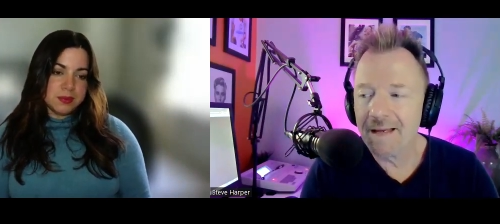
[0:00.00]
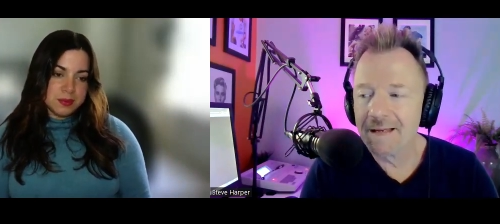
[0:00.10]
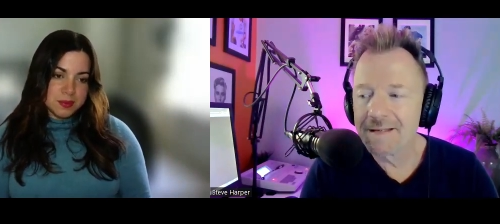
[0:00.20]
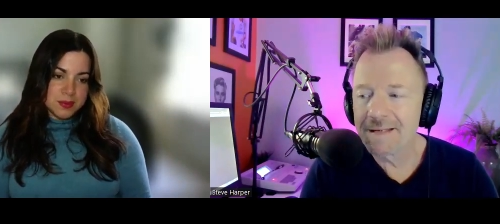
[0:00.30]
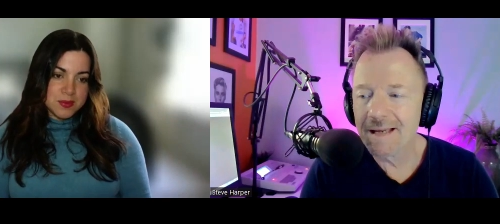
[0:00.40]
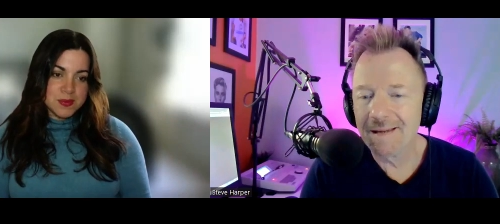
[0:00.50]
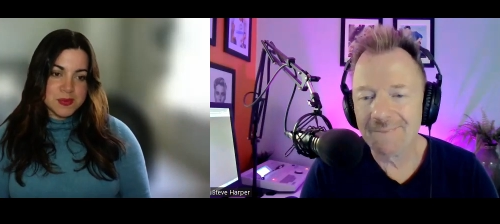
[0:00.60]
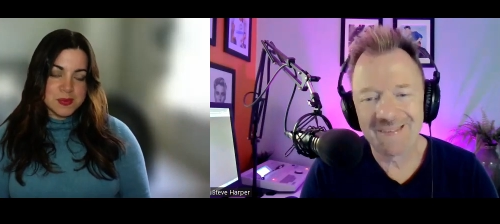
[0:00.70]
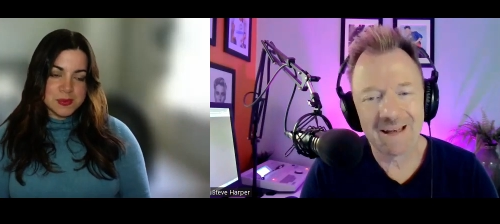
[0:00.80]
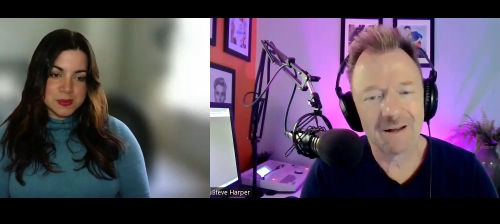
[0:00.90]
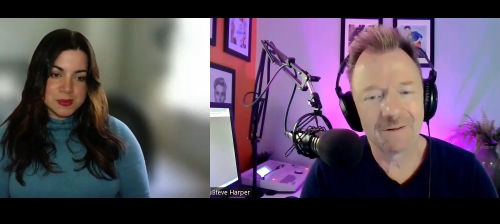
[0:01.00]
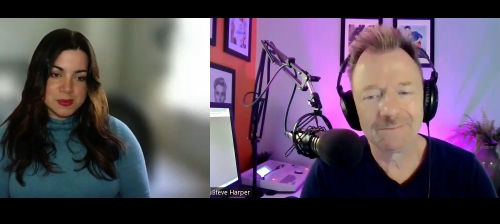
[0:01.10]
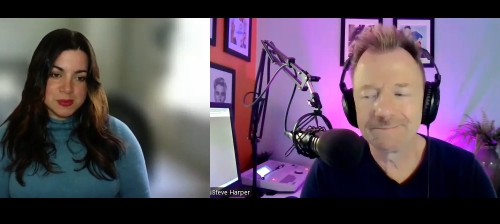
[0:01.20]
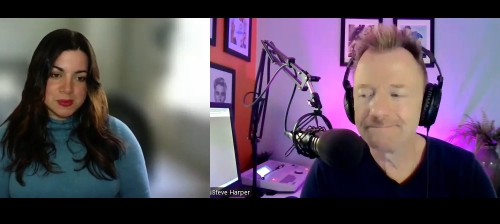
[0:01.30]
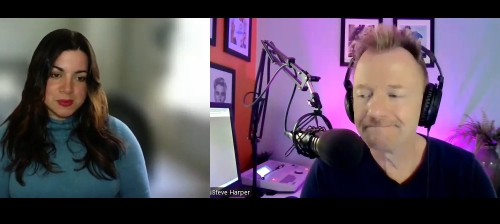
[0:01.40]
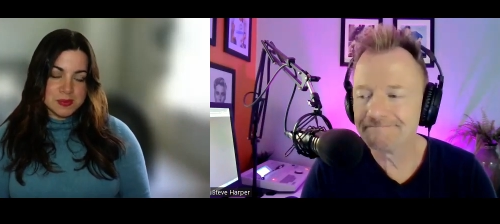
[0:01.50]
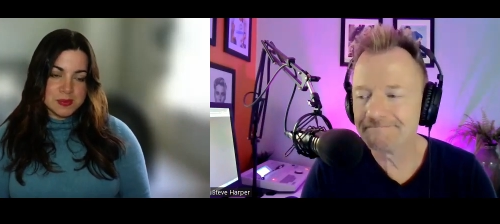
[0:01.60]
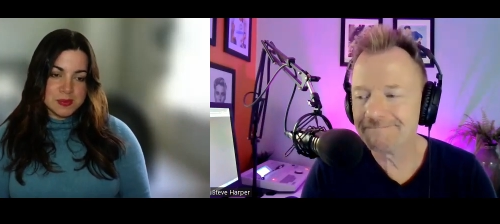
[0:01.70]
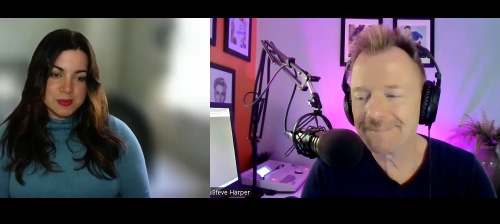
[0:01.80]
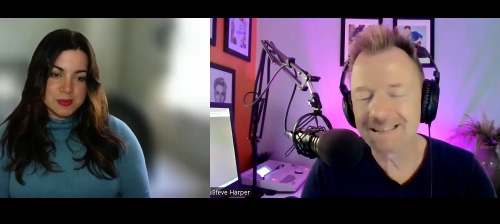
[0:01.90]
Speaker 1: and say, you know,
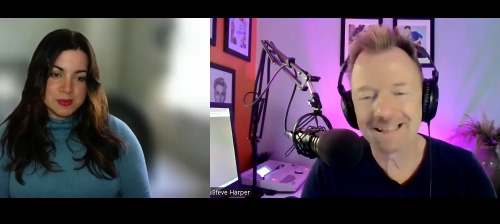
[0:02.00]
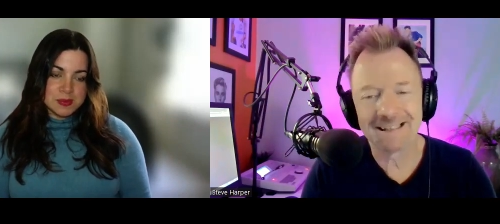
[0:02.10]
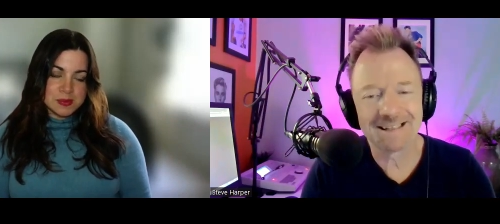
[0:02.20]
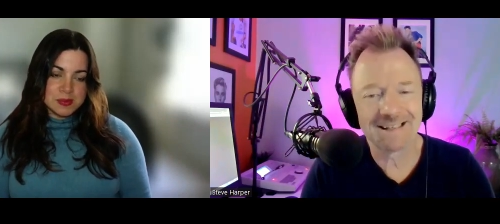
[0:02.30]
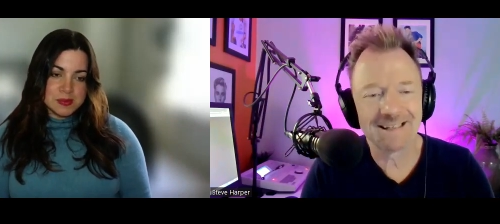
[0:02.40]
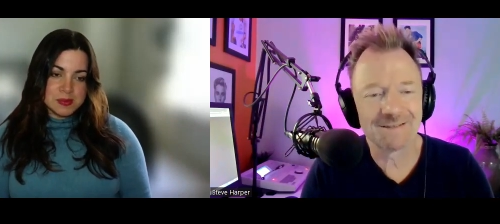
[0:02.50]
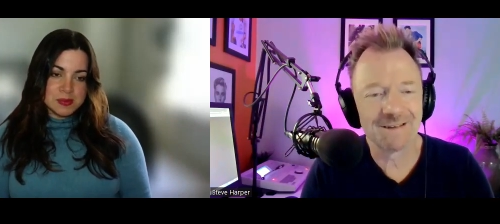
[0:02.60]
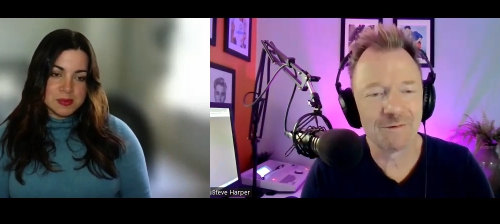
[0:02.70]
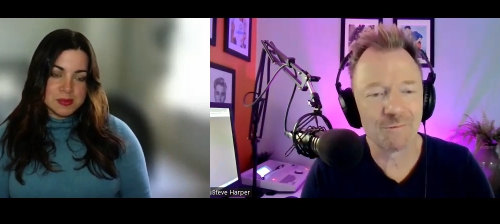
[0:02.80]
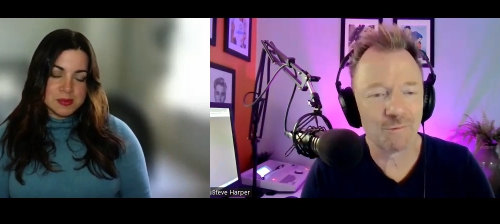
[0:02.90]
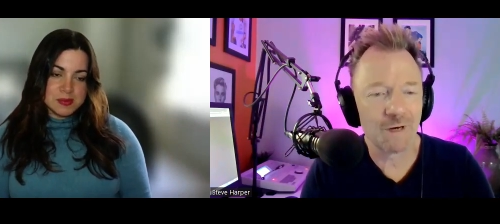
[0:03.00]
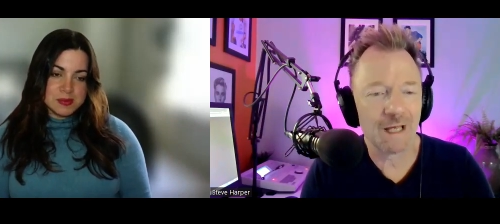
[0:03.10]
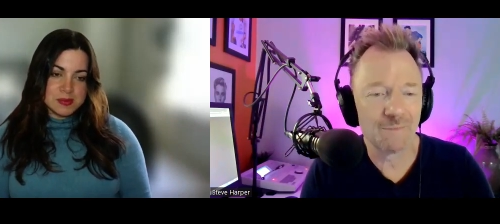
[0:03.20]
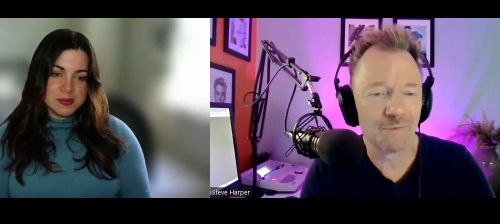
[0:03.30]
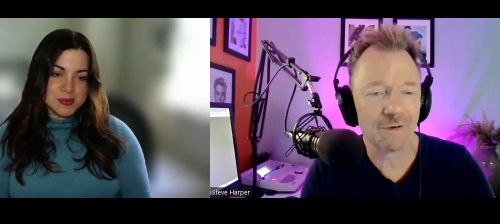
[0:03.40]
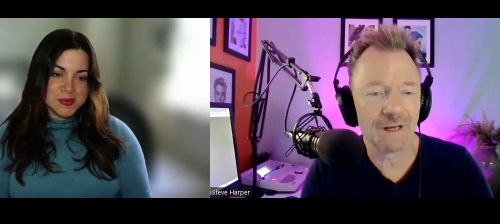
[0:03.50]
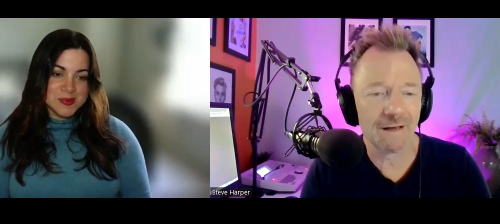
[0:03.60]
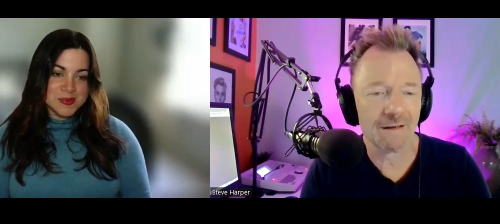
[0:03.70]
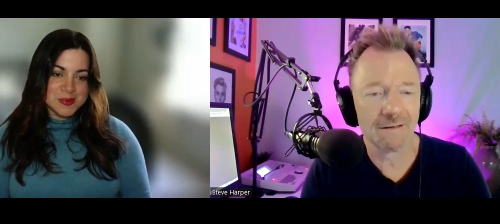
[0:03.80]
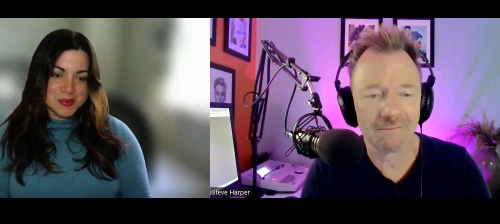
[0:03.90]
it's it's this you know red brick